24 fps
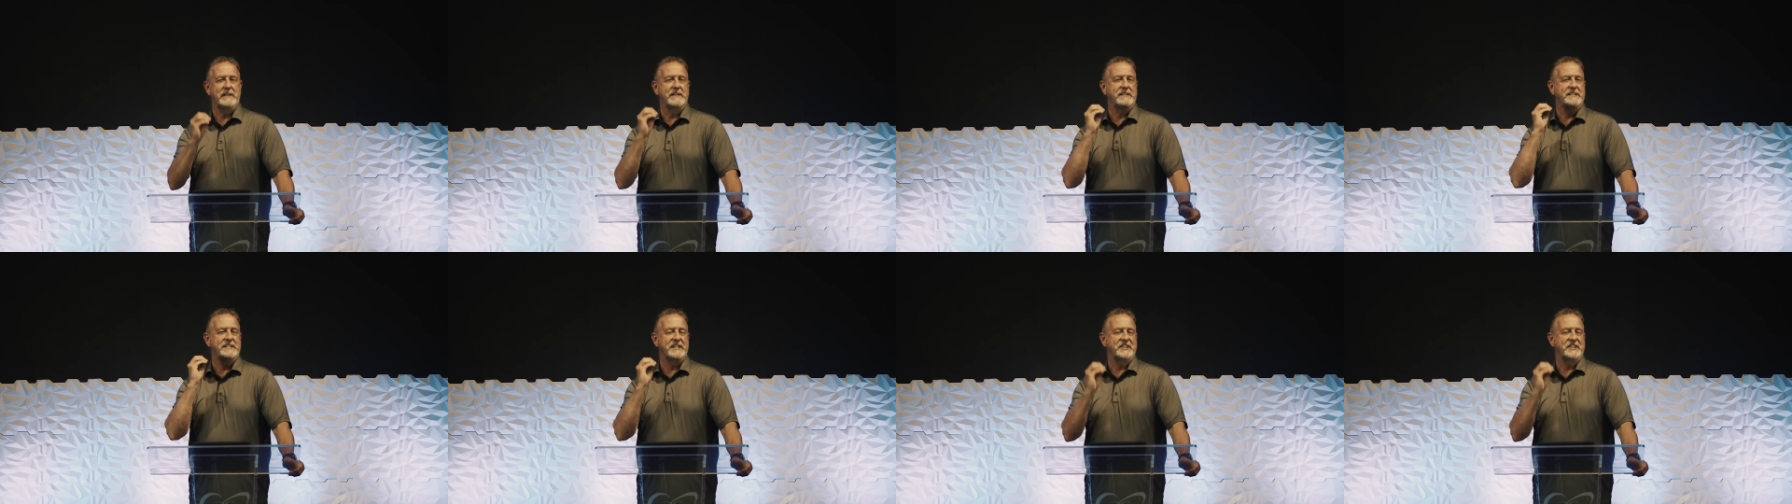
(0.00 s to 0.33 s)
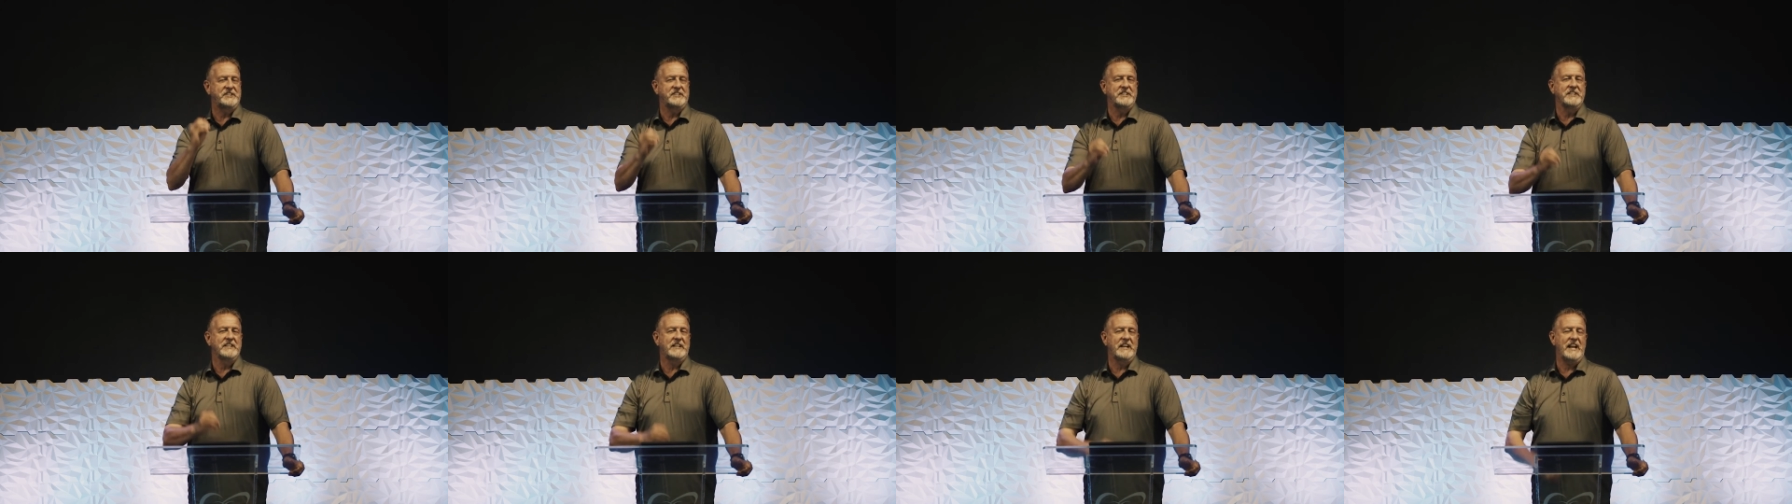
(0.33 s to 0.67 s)
and
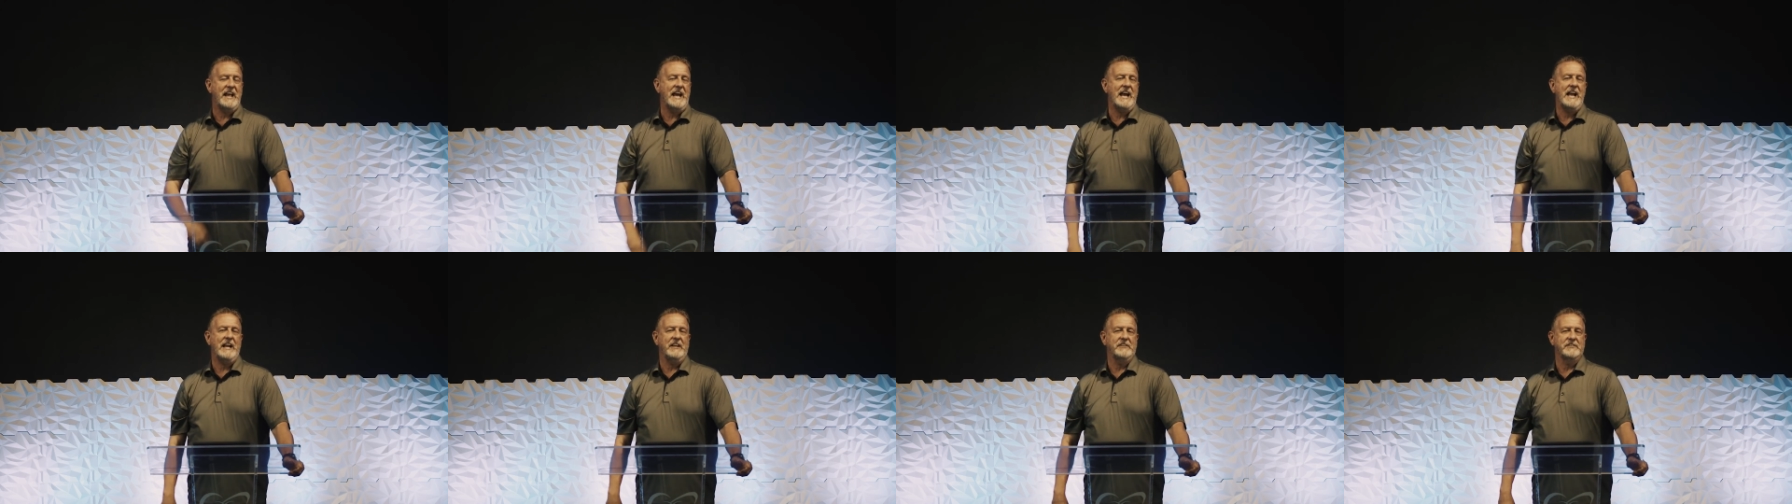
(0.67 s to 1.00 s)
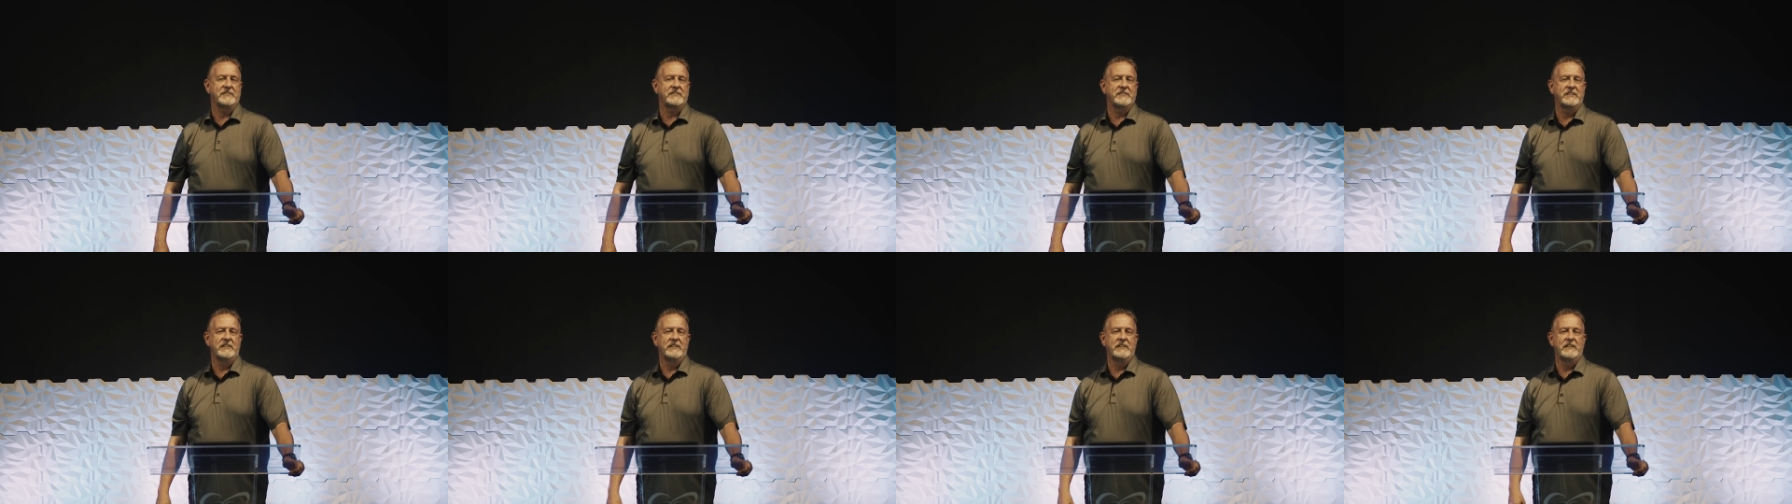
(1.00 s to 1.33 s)
ditching
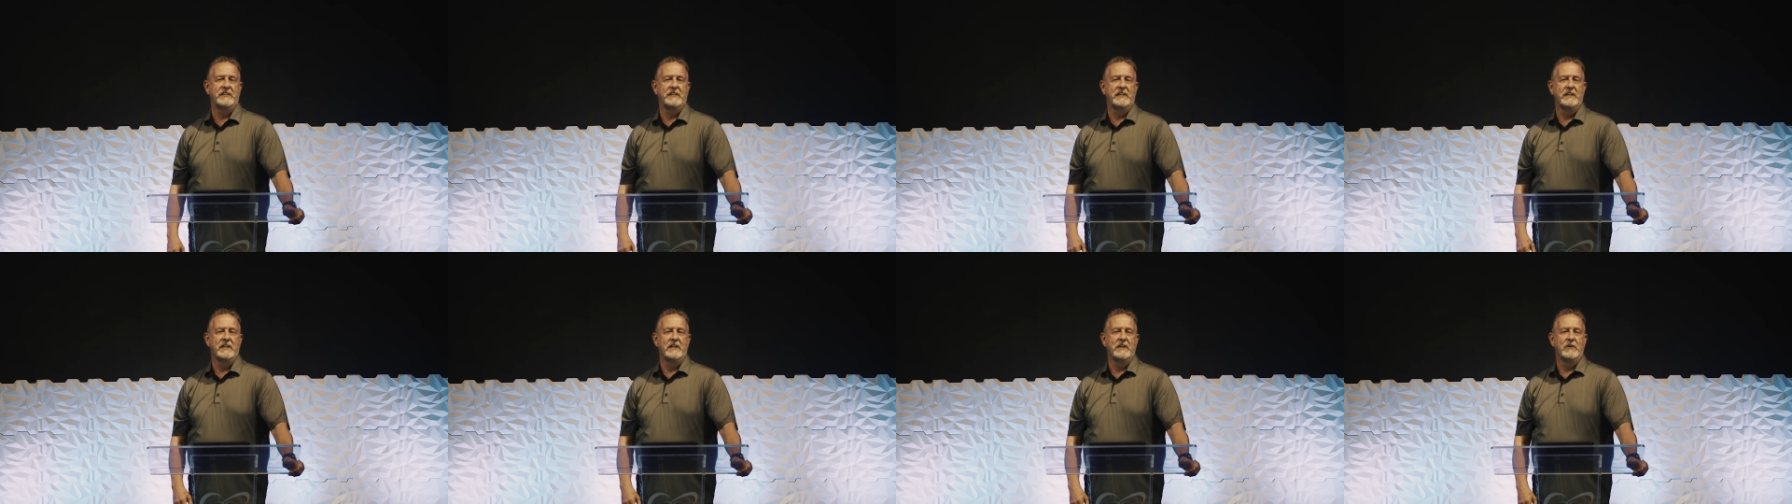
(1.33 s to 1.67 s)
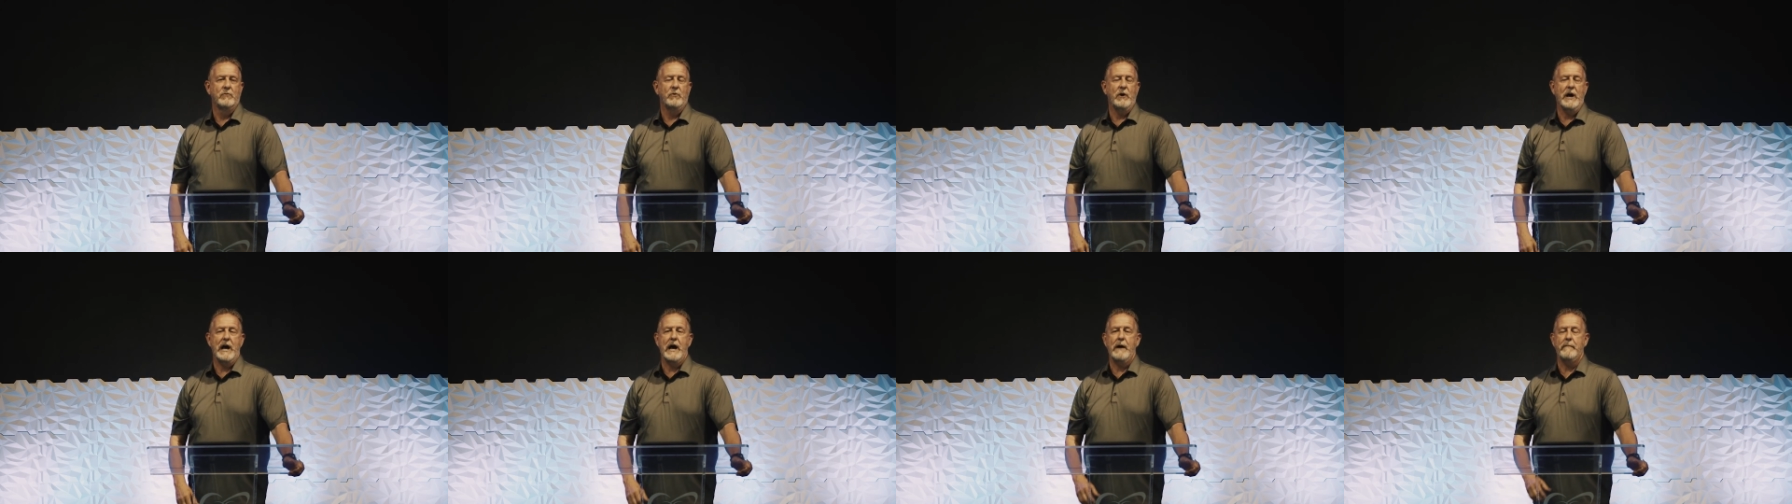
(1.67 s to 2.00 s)
class?
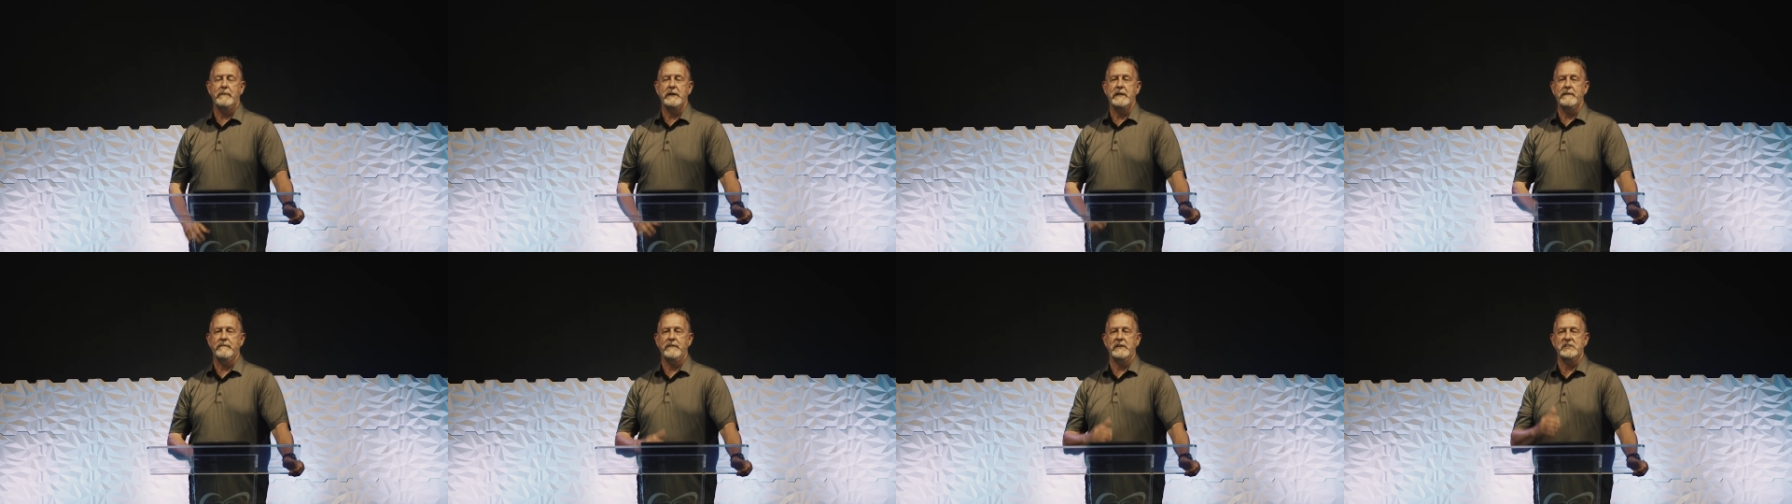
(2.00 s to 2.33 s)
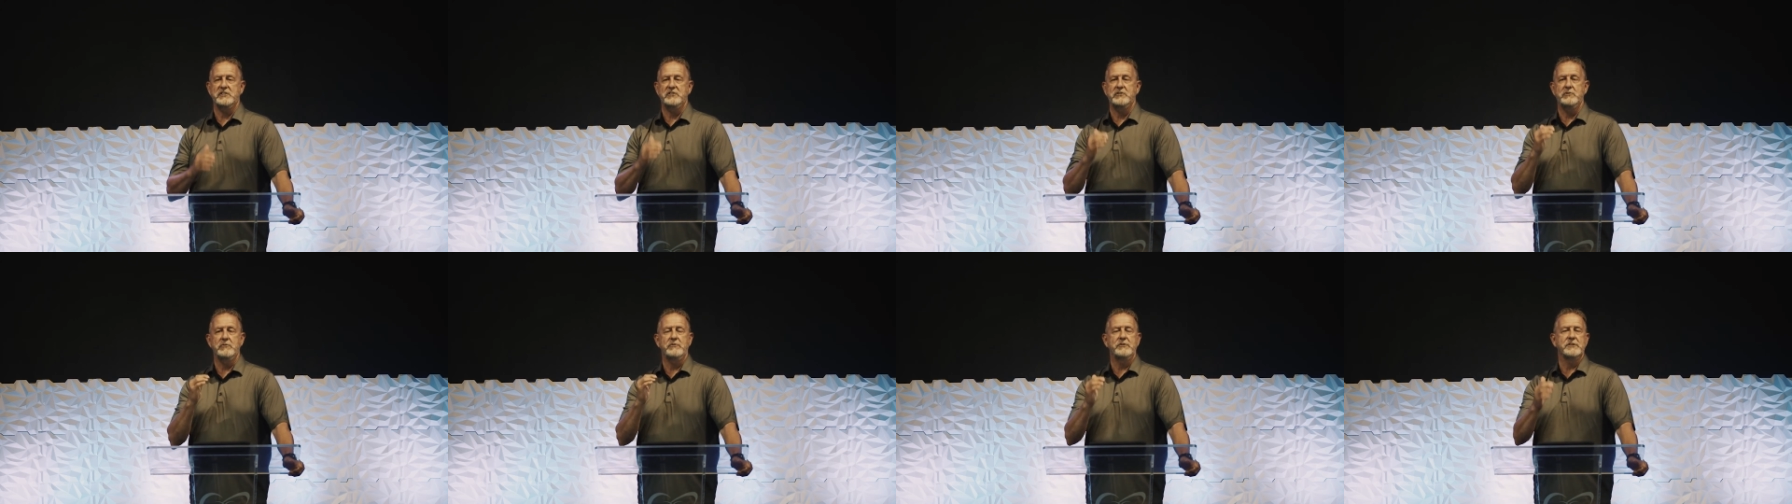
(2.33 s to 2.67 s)
Well, how many of us
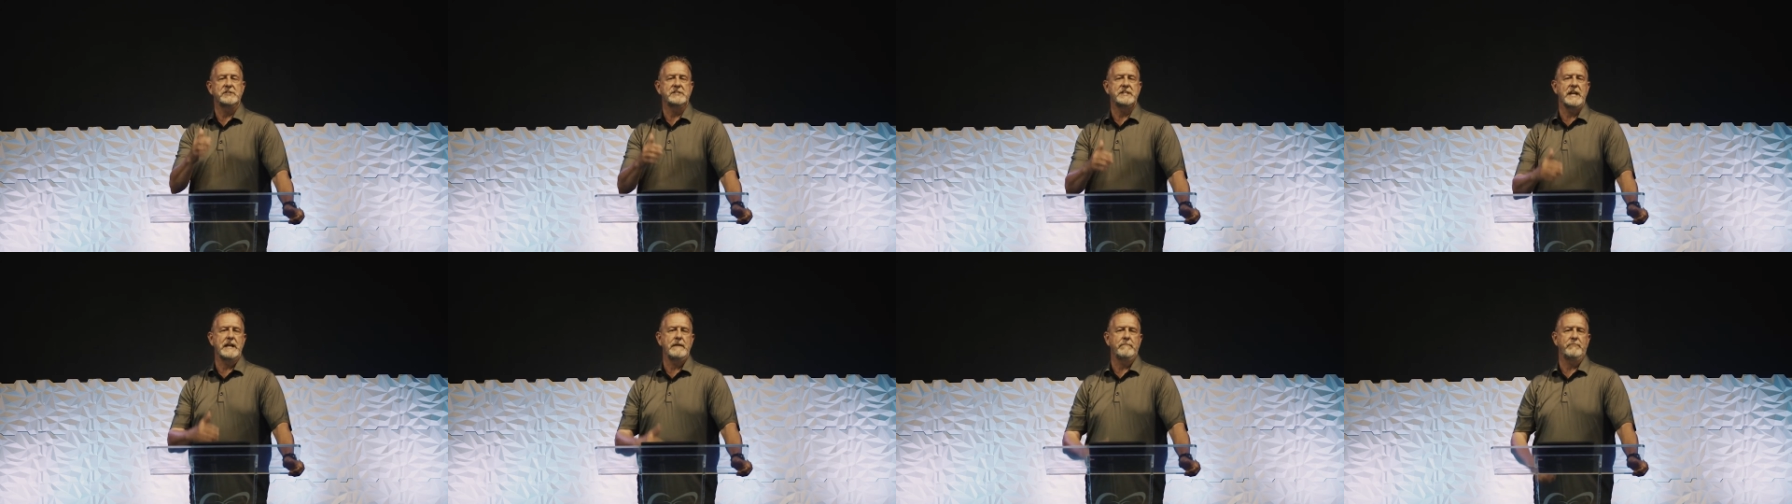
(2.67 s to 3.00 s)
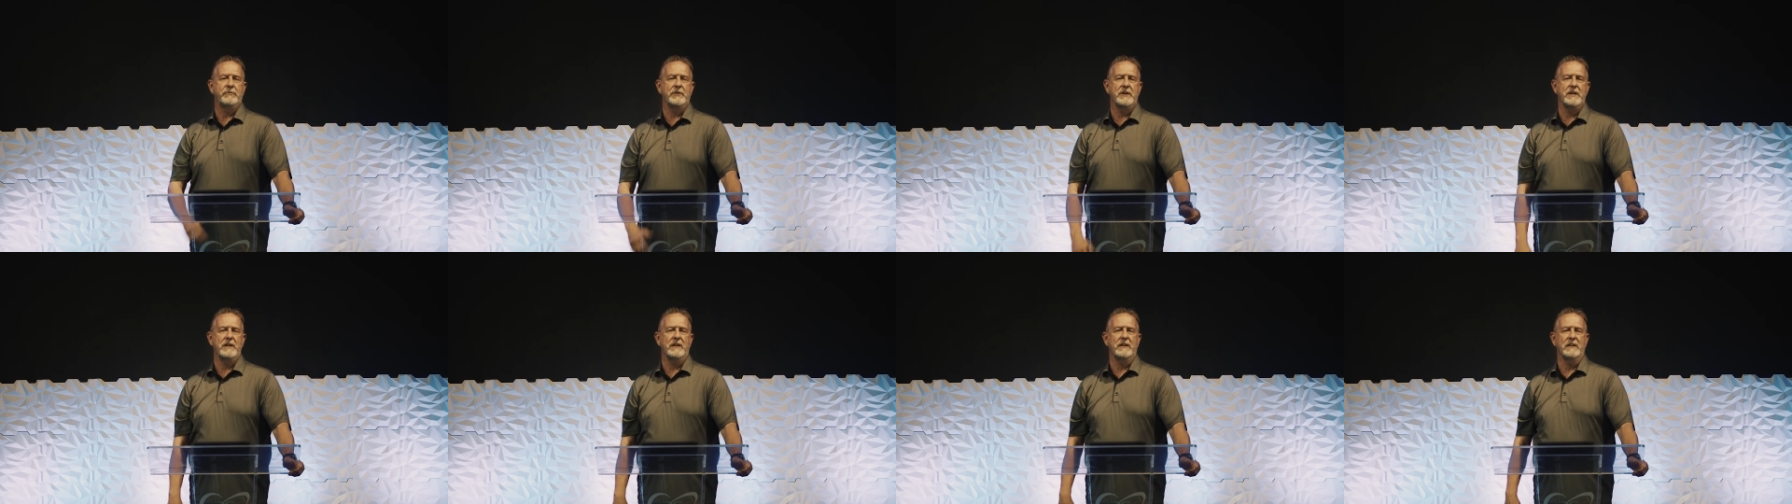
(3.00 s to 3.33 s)
do the same
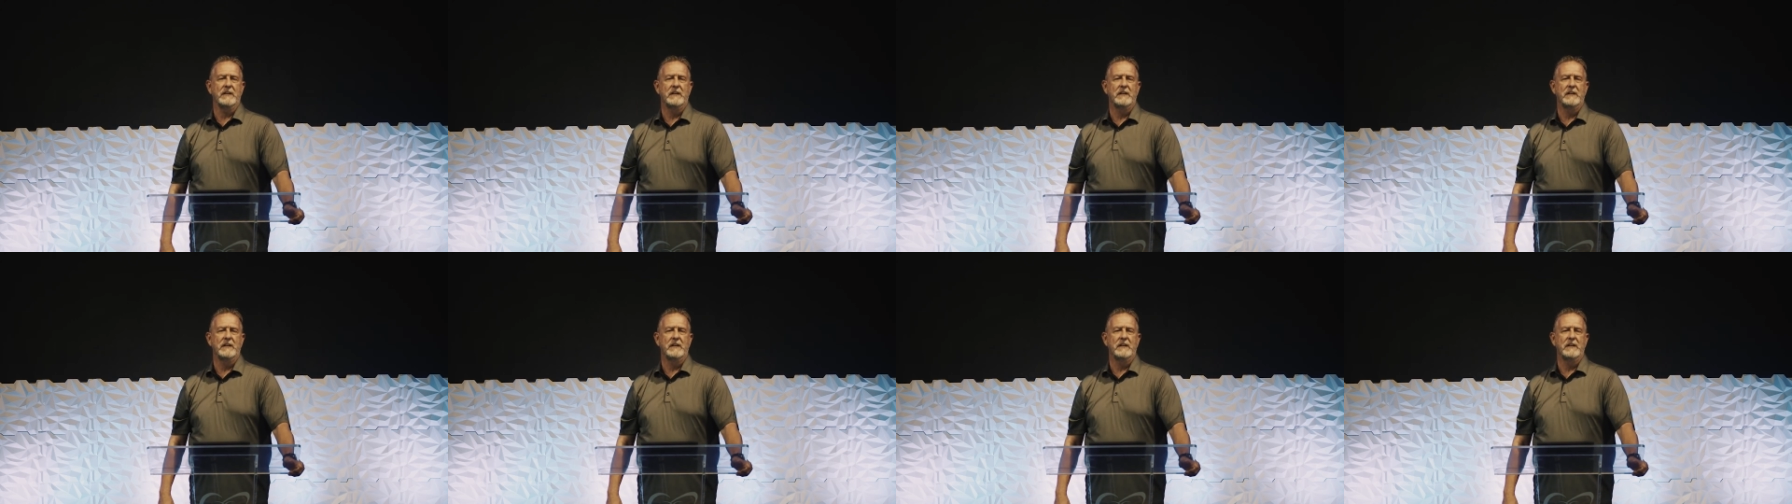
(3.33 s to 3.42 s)
thing?